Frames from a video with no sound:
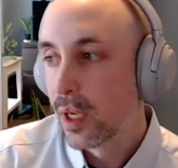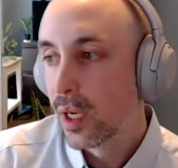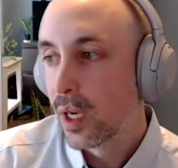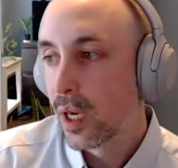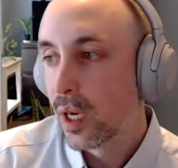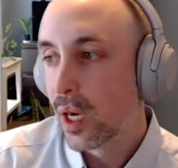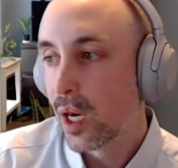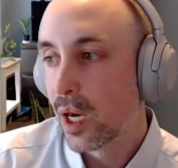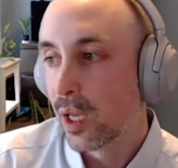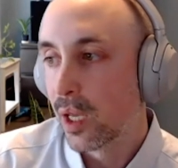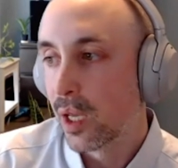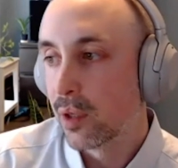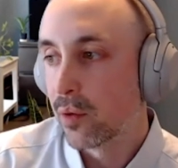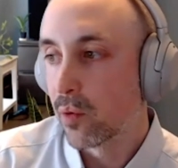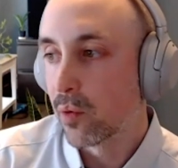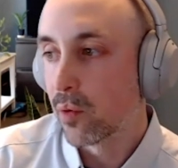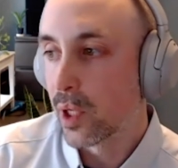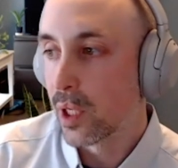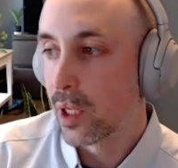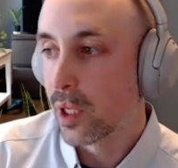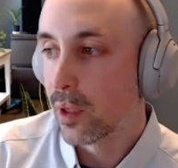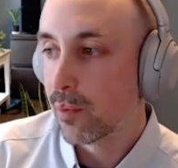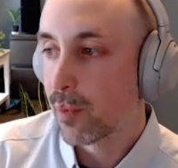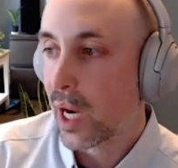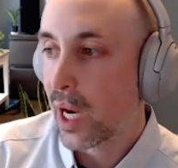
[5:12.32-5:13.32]
And
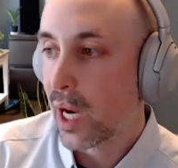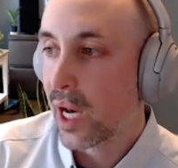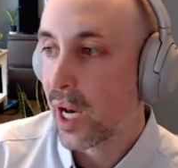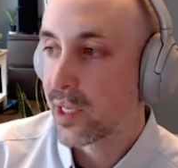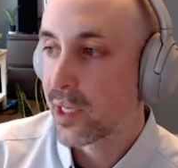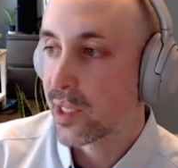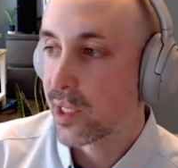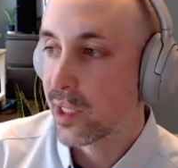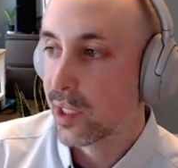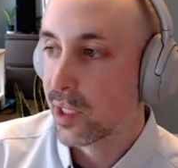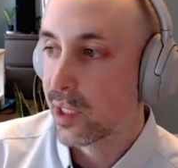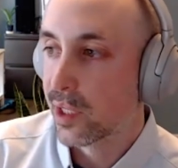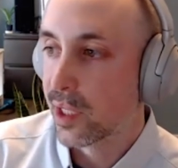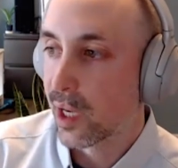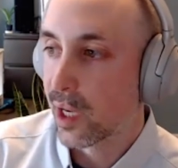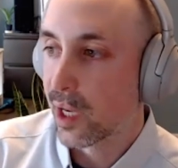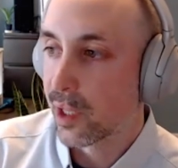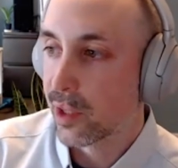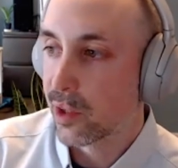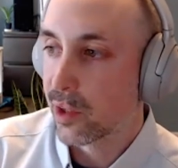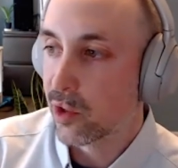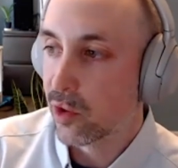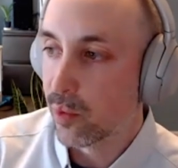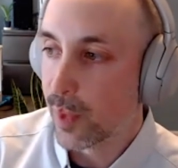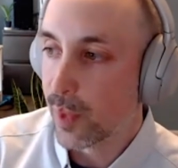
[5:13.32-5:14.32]
we pass in
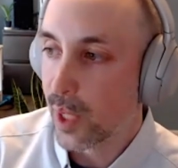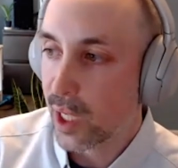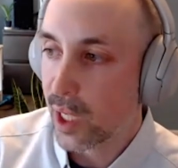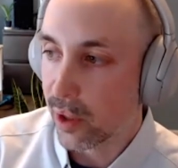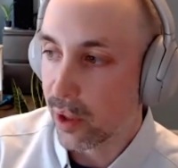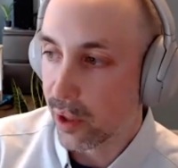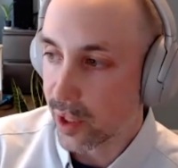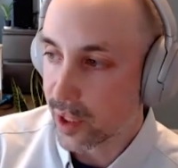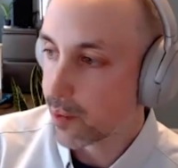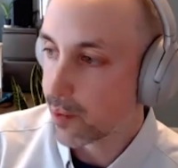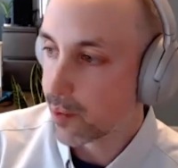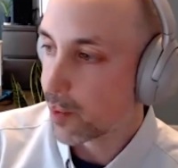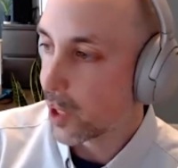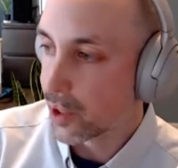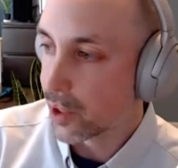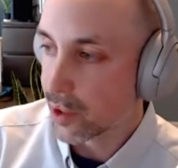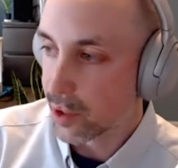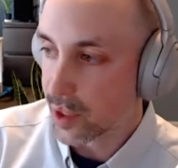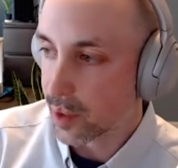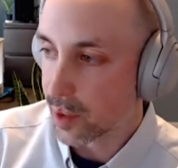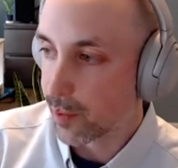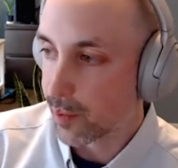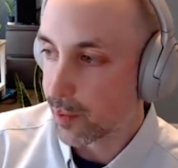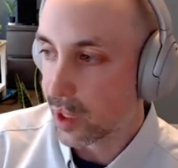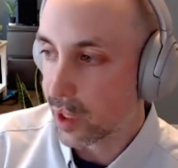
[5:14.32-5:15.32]
that new balance by
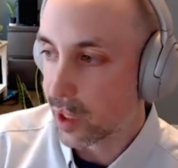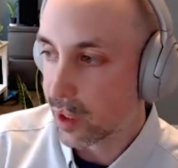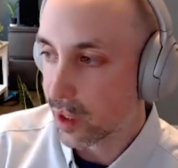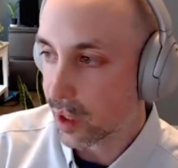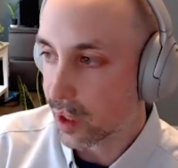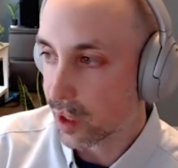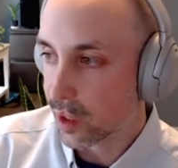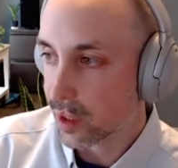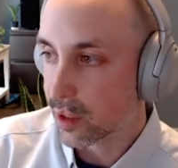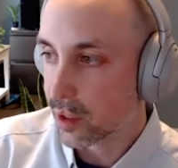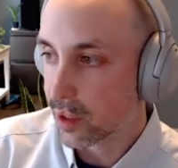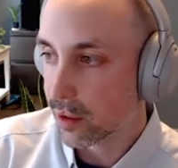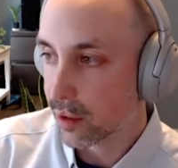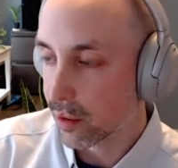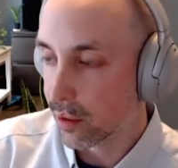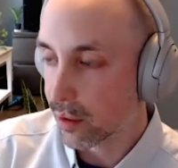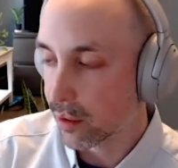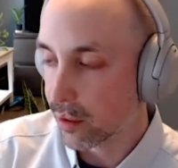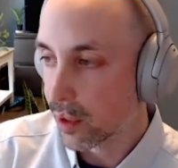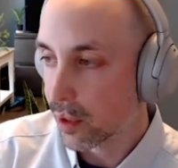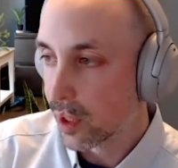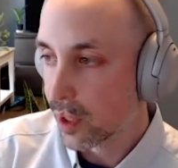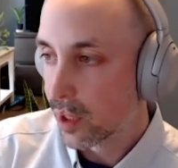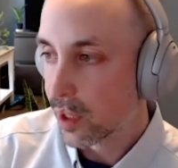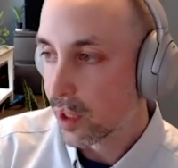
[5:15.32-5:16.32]
just appending it
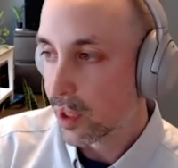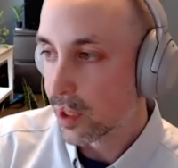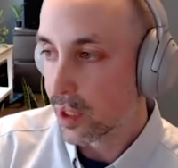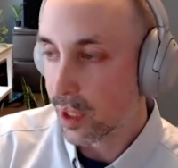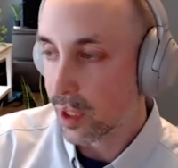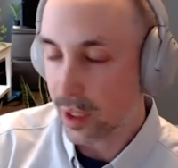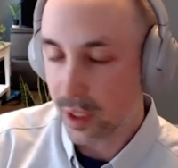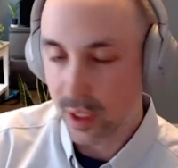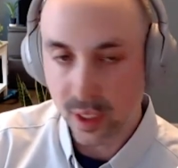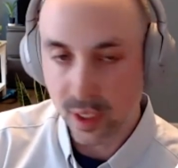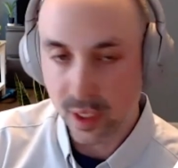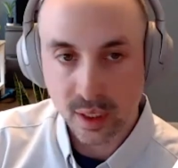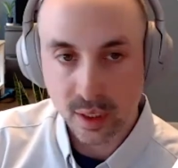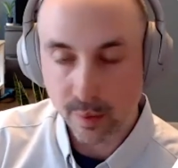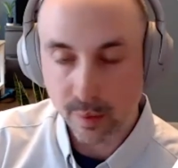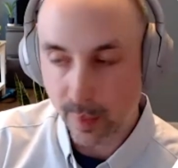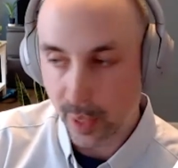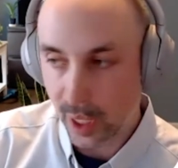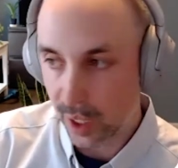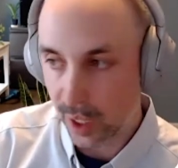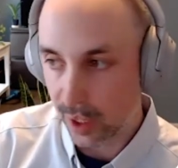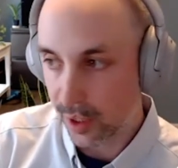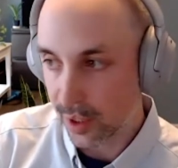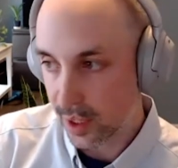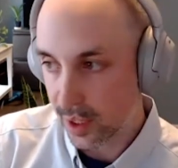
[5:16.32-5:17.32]
to the existing
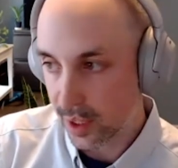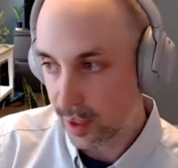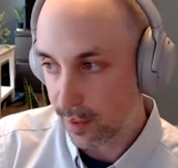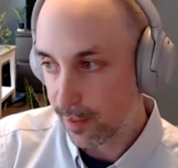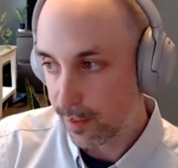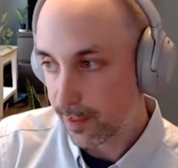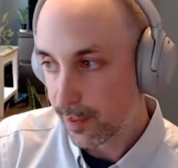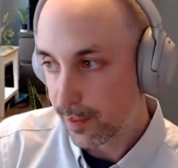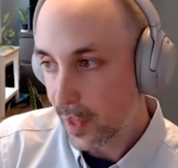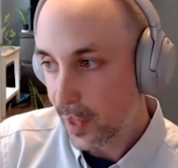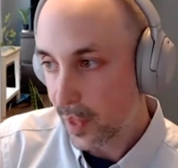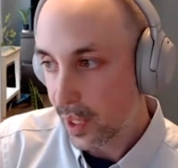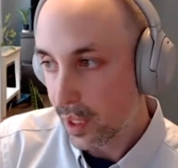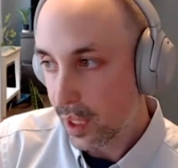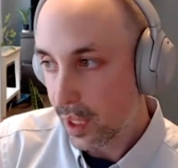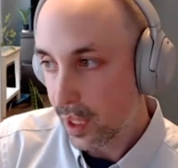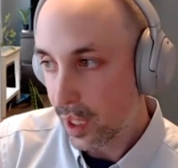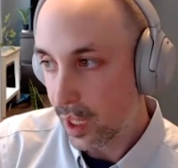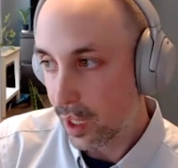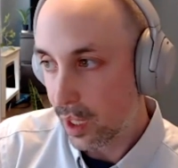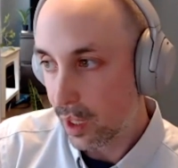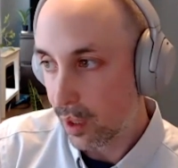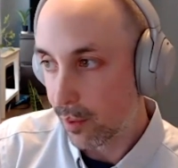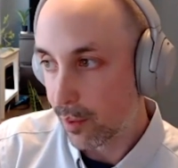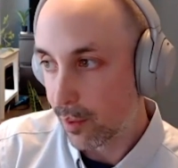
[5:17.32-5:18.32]
balance.
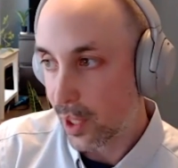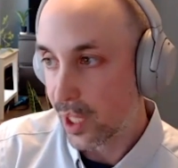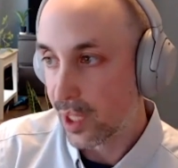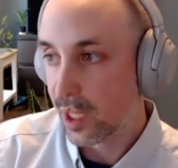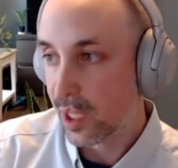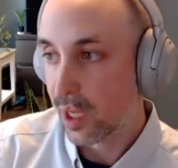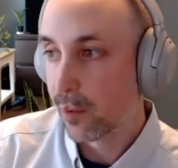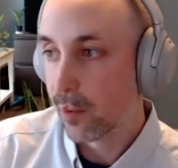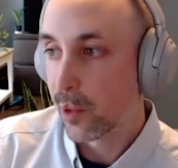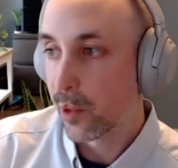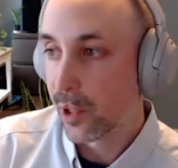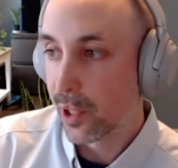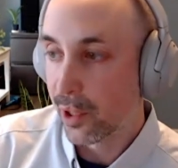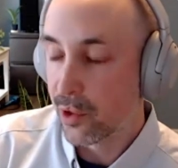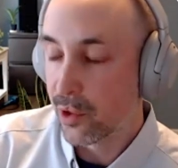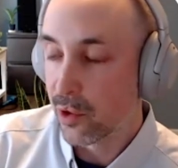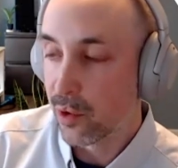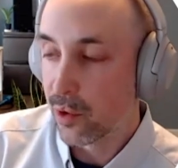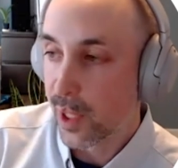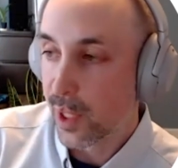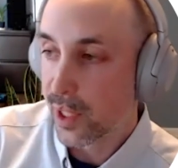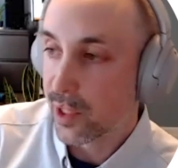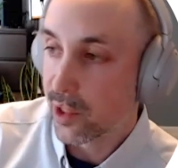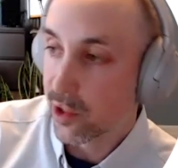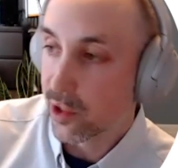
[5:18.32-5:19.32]
And then when a new
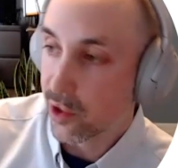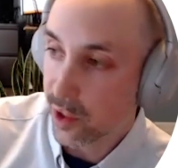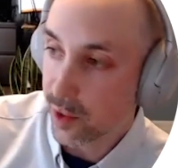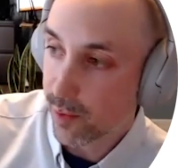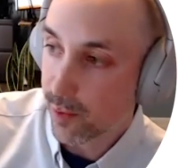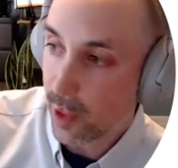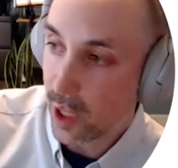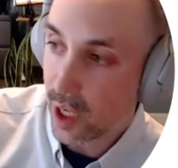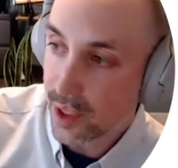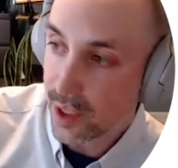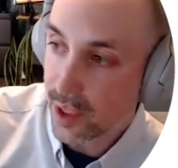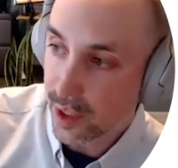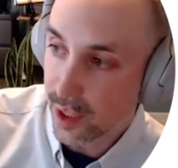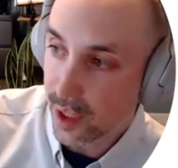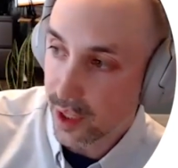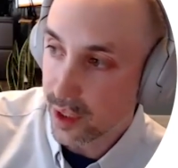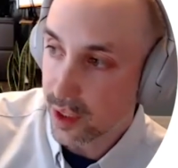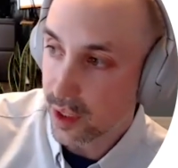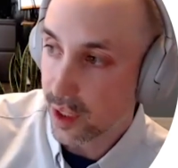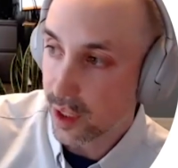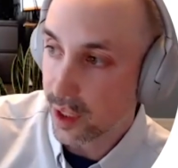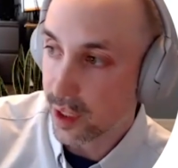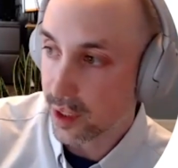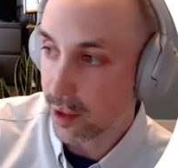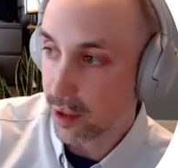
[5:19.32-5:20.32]
message is
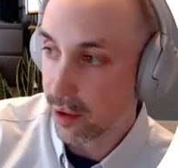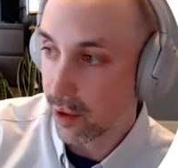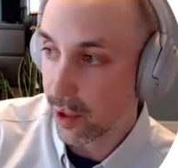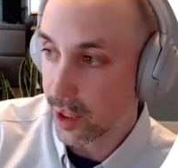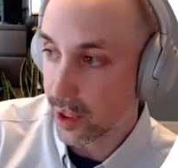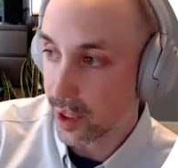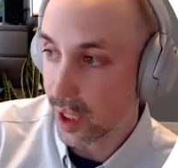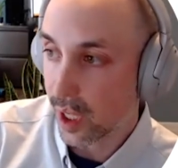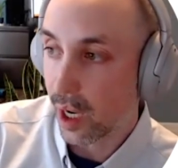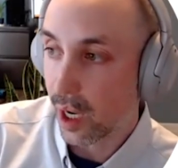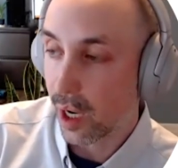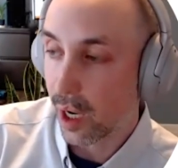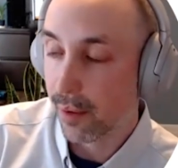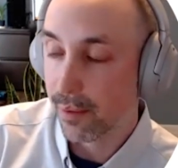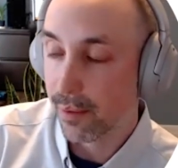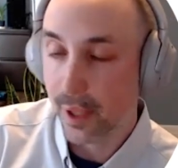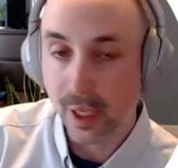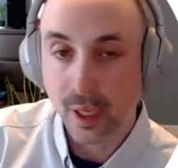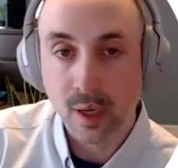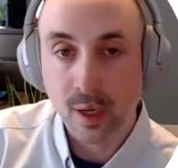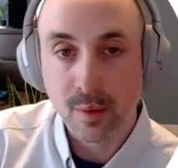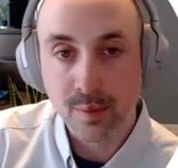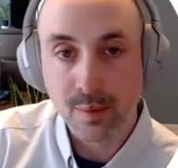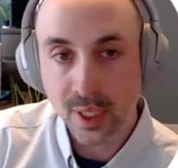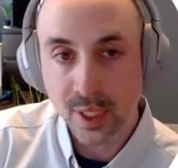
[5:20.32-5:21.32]
processed, it's going to have
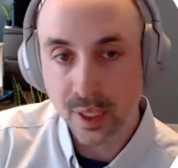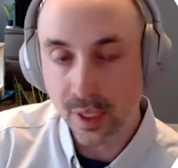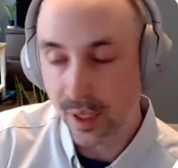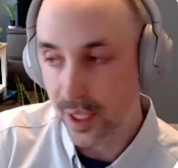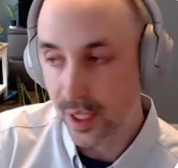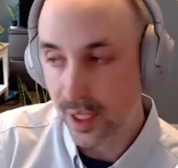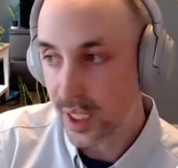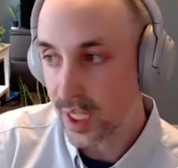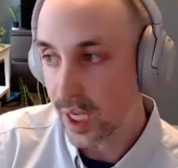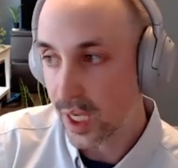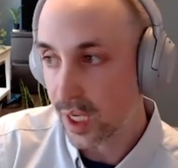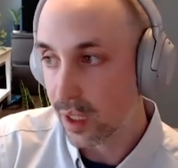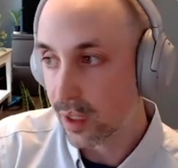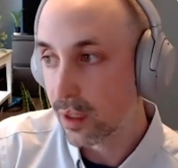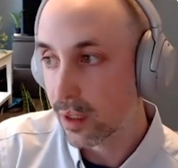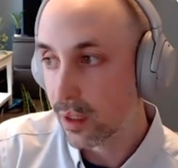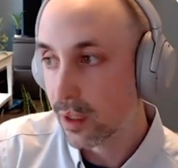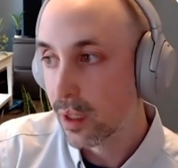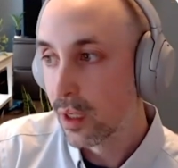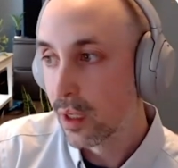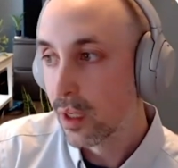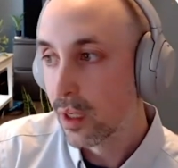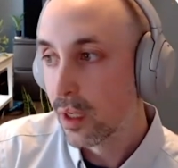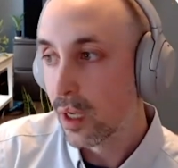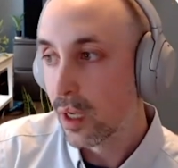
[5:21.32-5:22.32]
that updated state
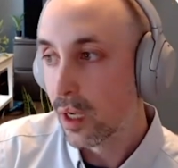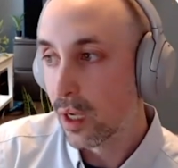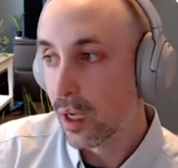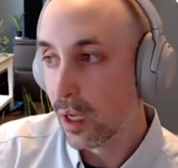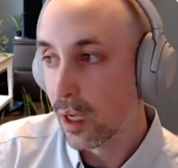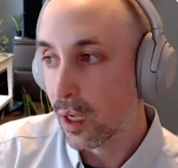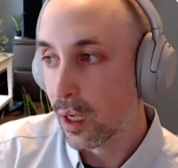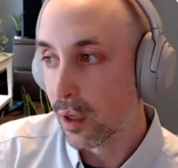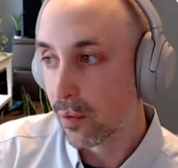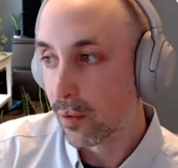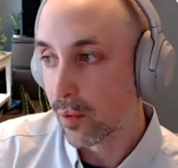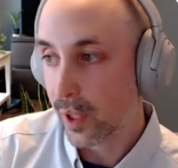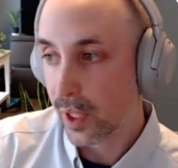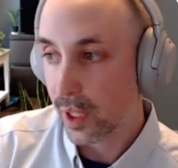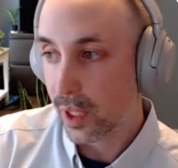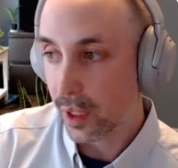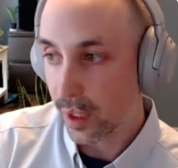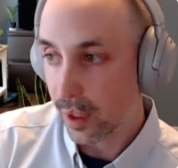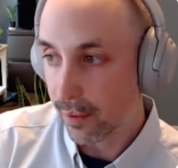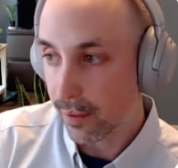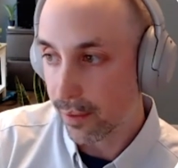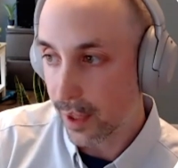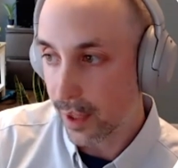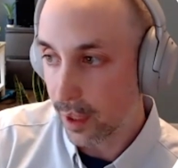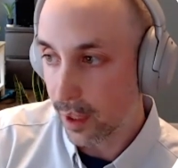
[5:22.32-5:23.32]
readily
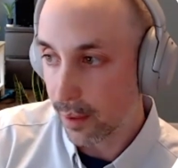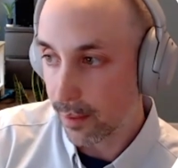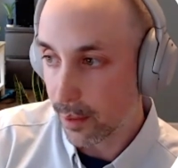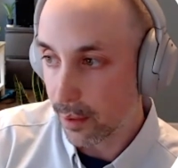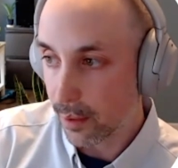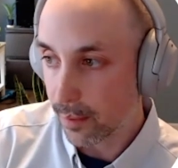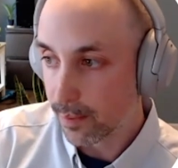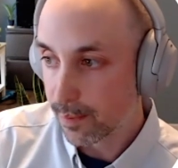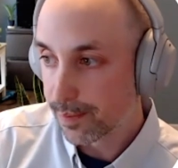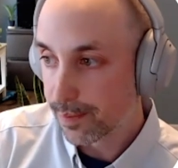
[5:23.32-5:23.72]
available.